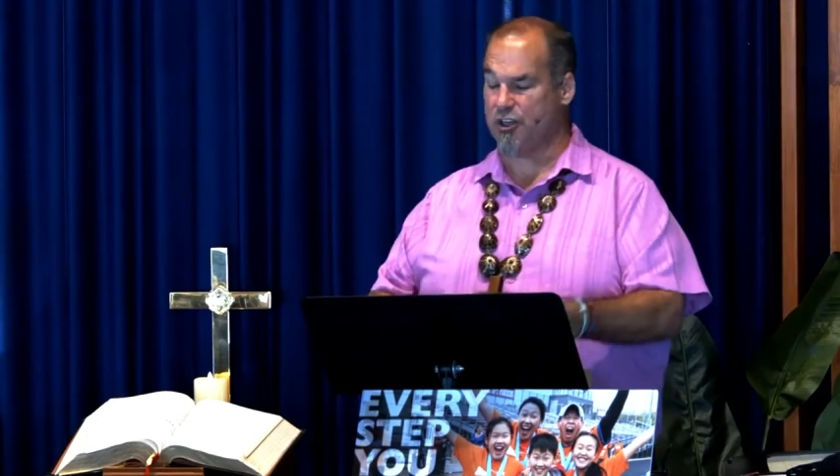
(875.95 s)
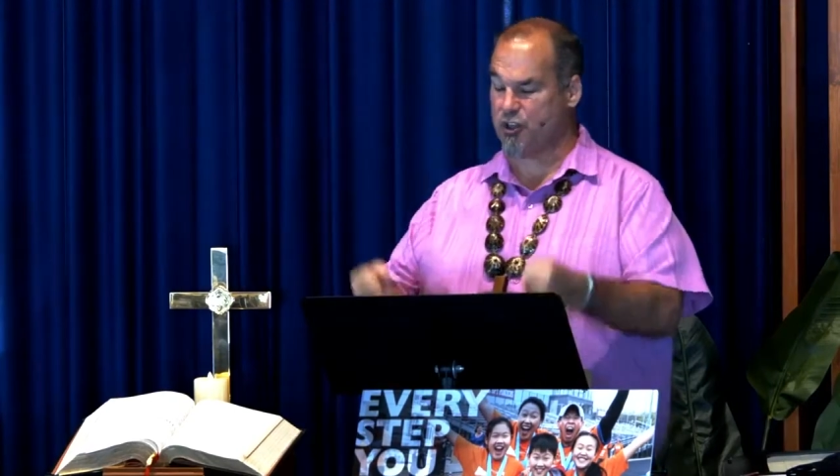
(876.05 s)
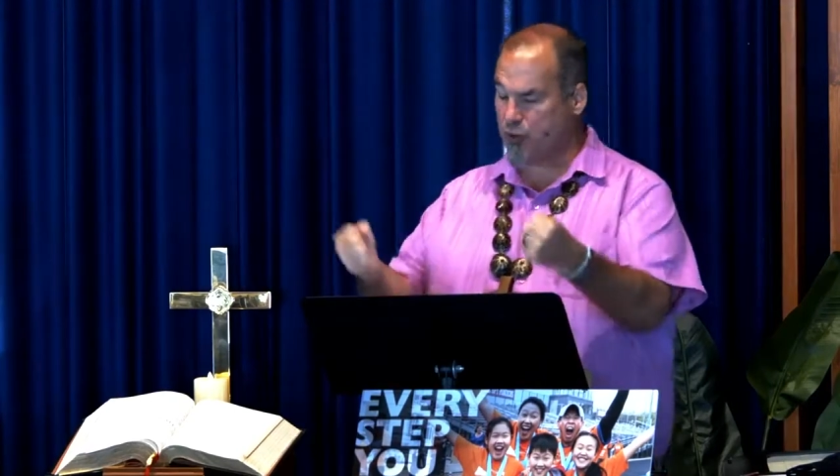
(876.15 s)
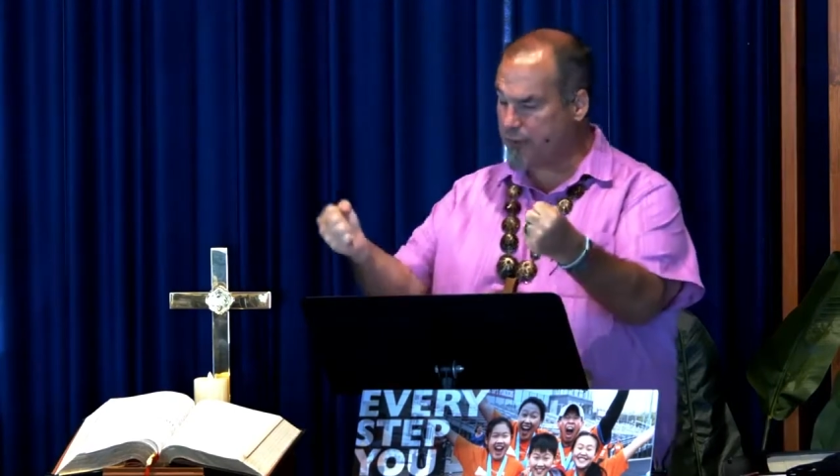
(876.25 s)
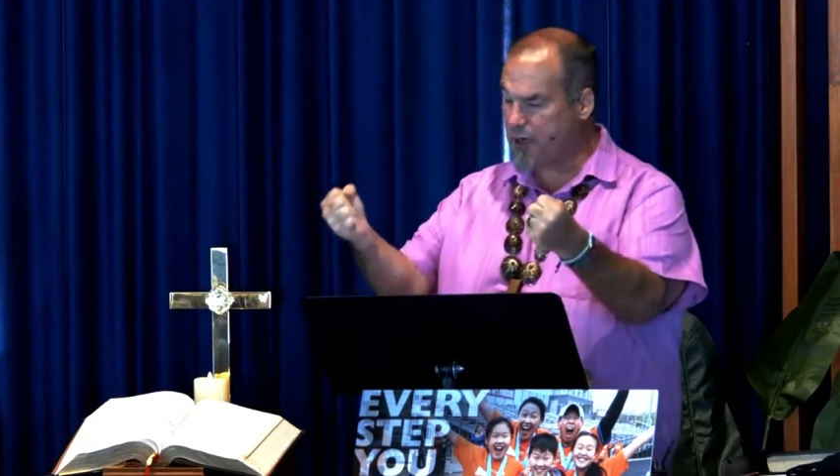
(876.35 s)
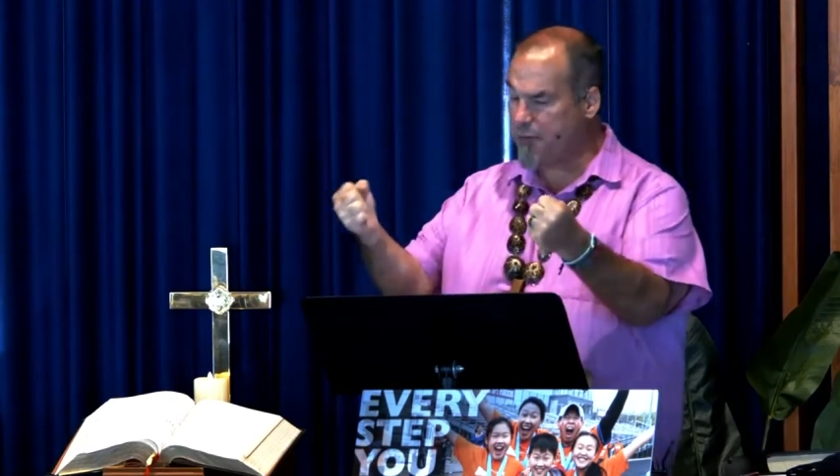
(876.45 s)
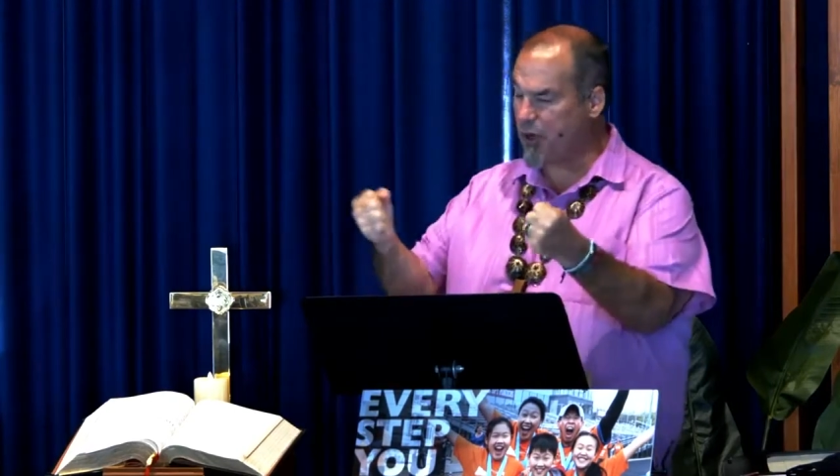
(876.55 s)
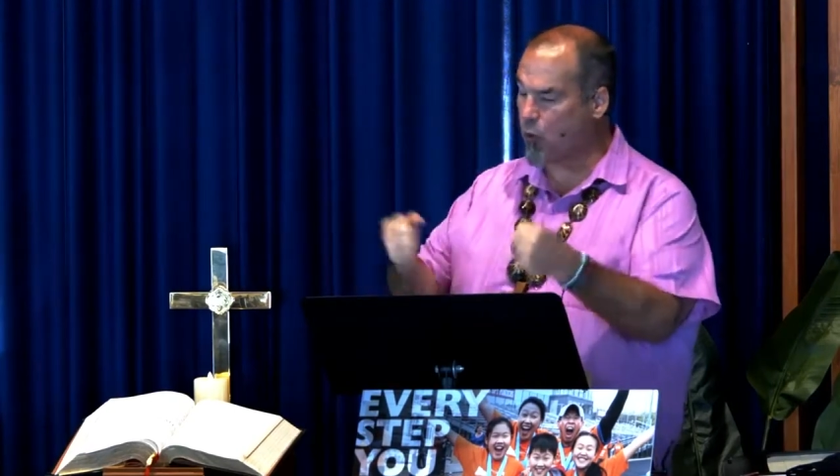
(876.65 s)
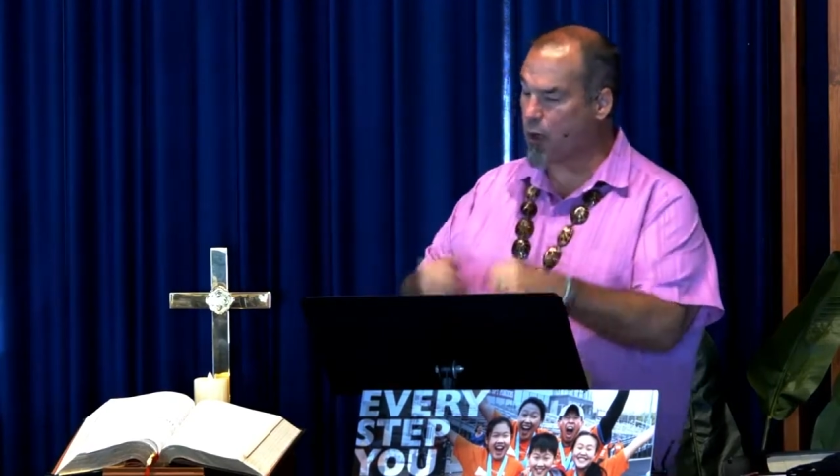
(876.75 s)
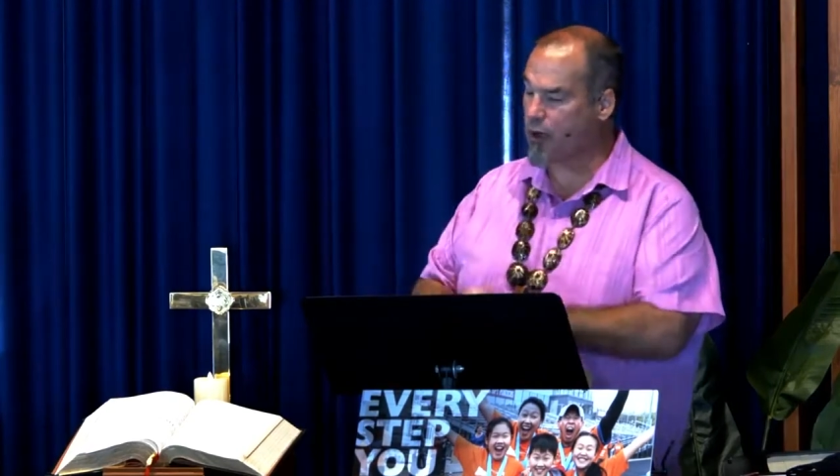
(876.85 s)
He's driven to be
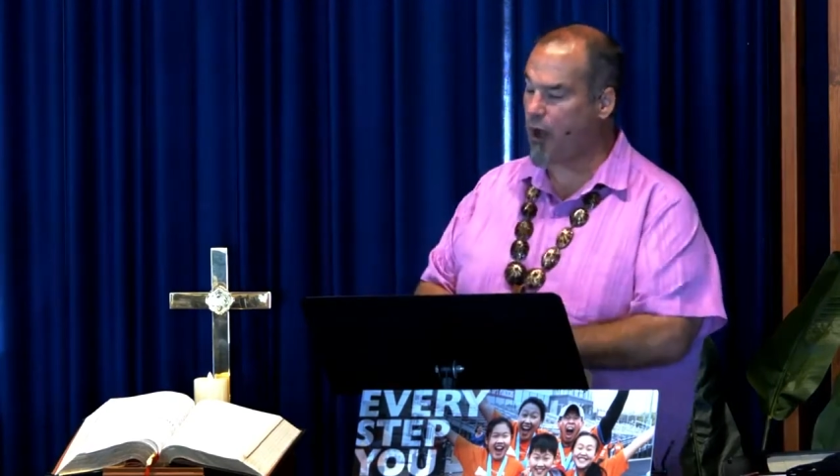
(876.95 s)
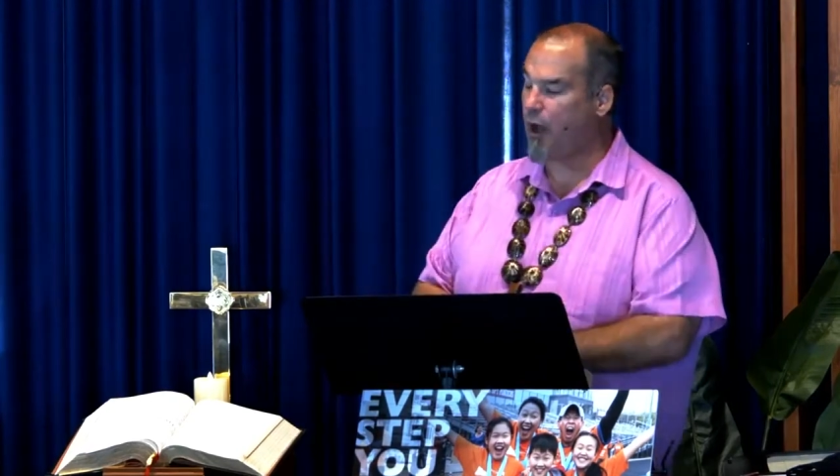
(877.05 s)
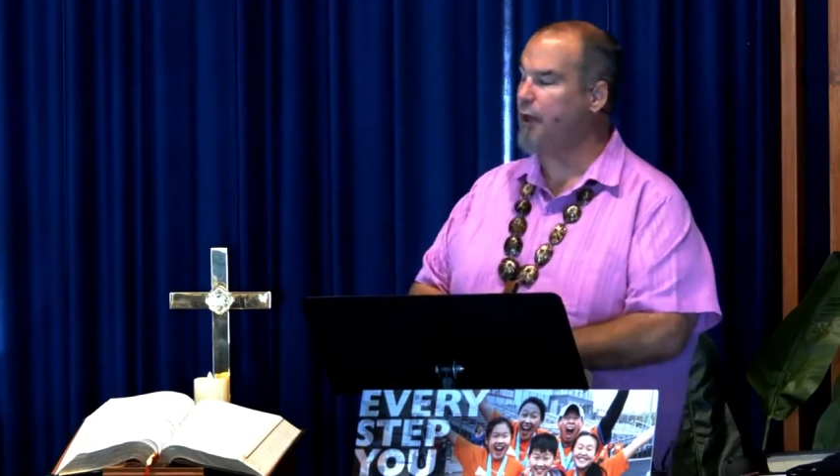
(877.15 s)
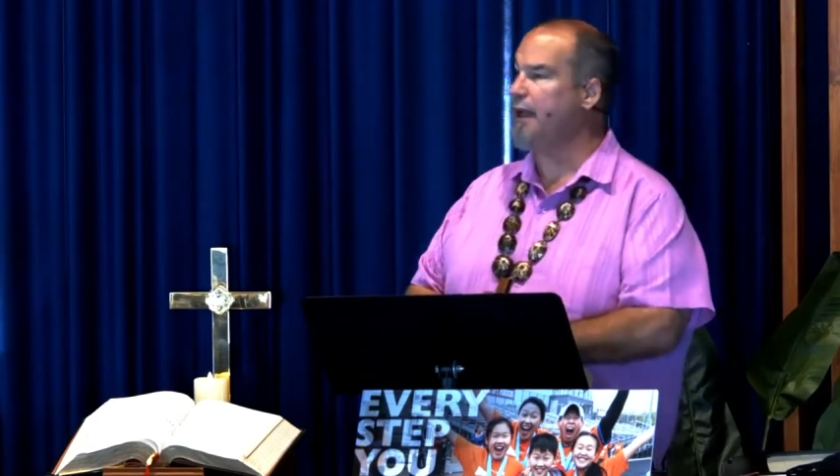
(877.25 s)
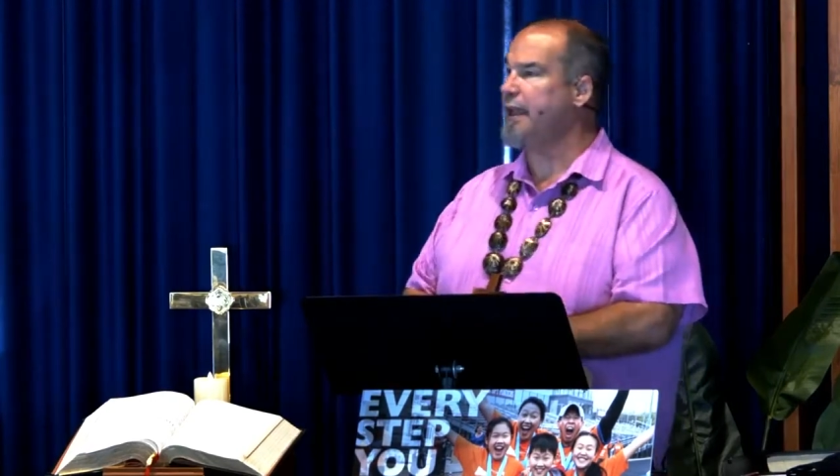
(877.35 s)
a workaholic.